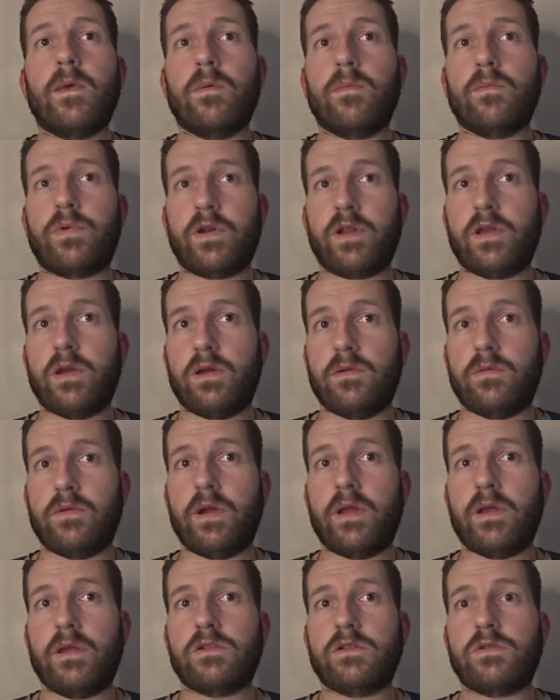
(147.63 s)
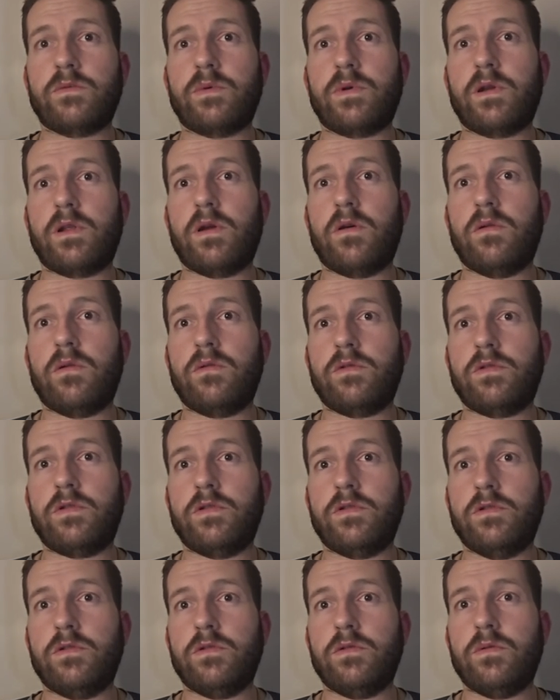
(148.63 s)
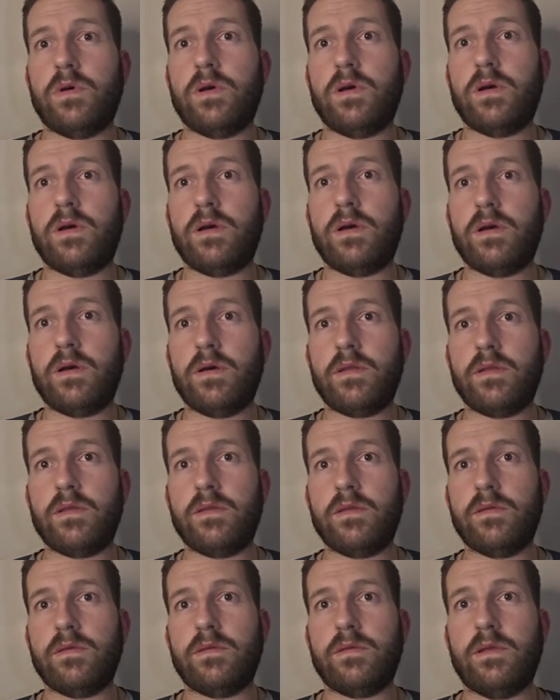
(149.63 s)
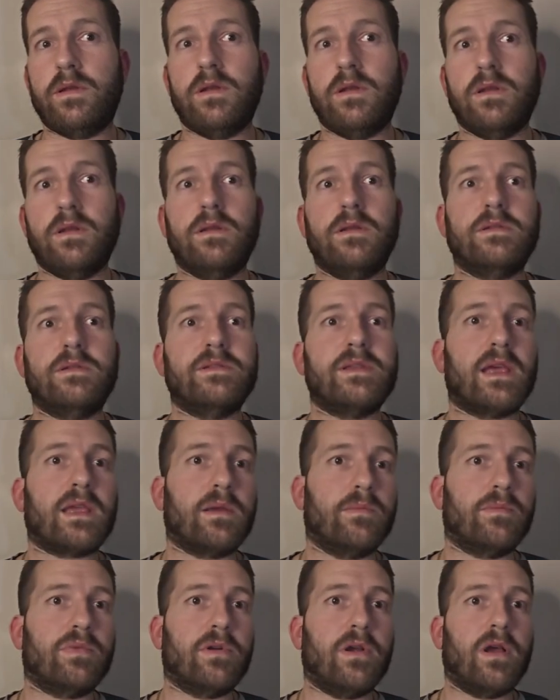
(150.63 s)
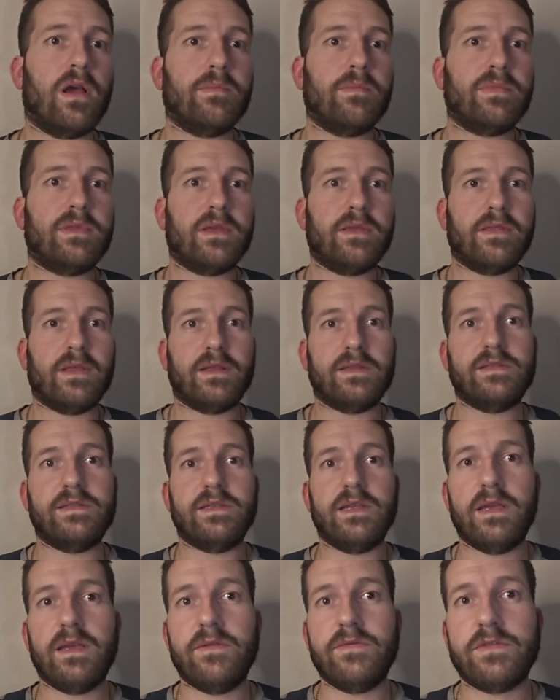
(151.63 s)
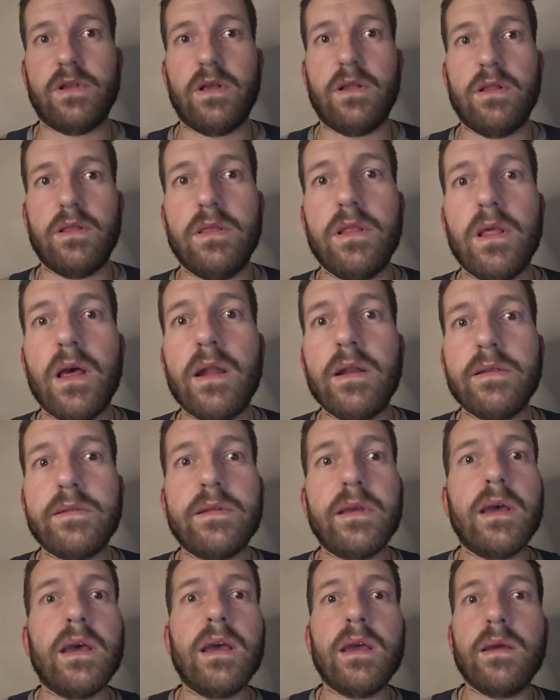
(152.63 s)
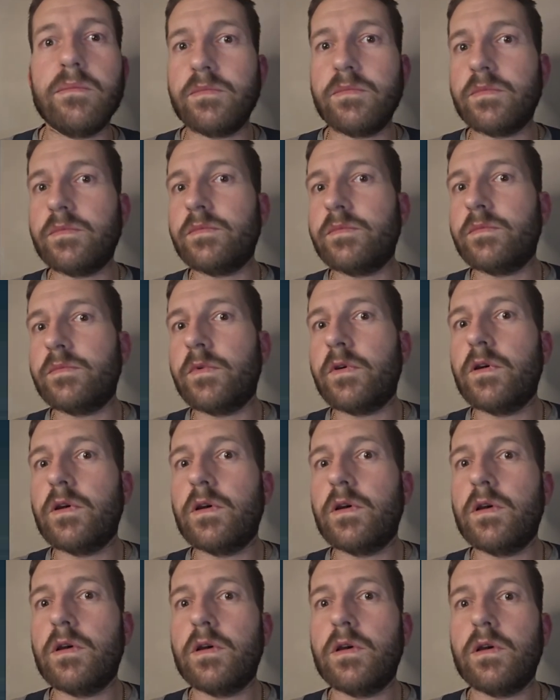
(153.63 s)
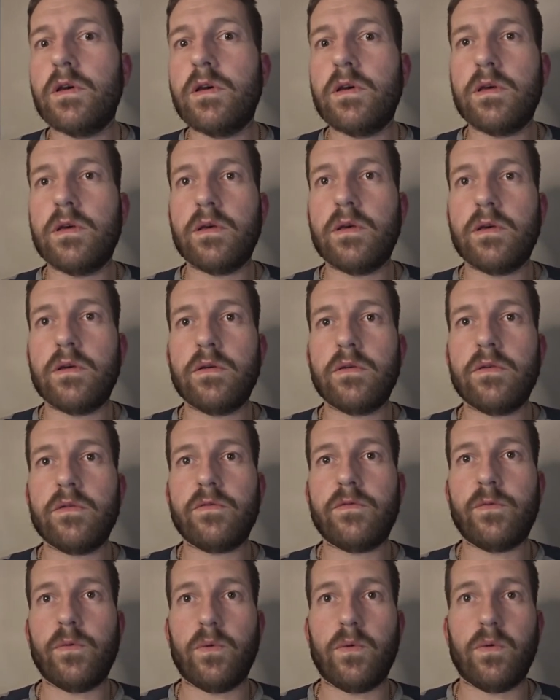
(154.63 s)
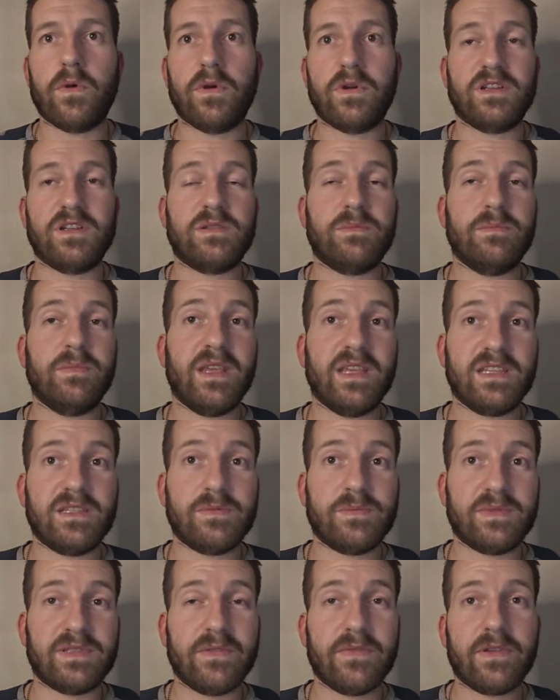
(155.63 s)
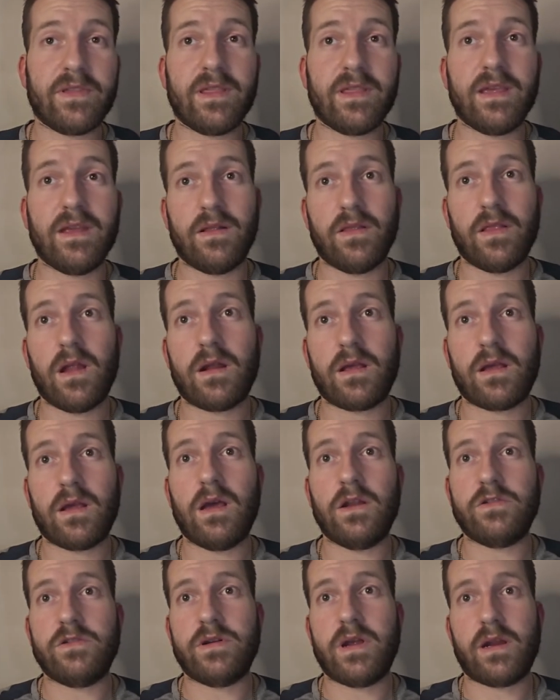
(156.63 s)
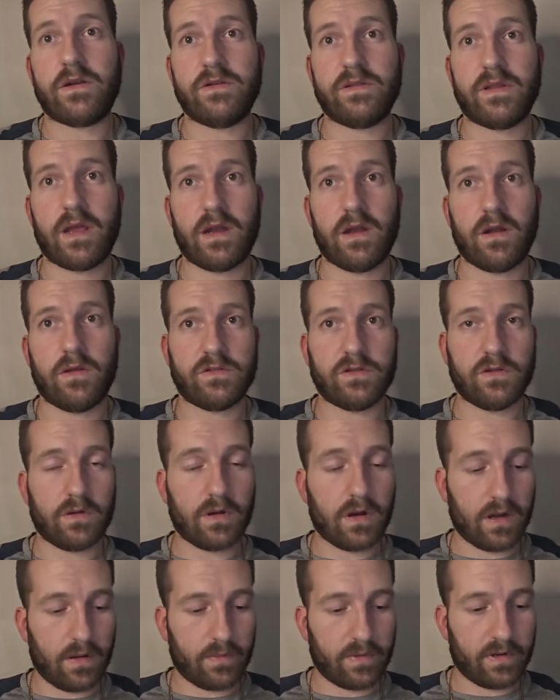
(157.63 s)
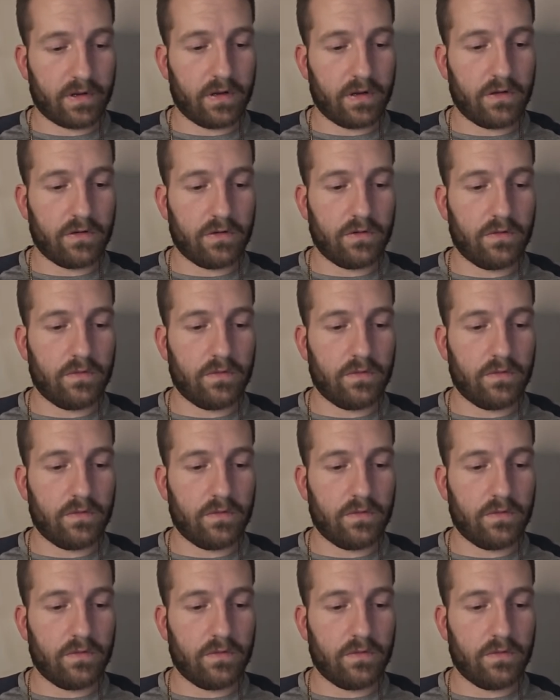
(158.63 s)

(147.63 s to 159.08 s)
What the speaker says: pretty good, right? So we're going to go to the second prompt that saves a lot of time for me specifically and a lot of contractors I know. So, all right, we're going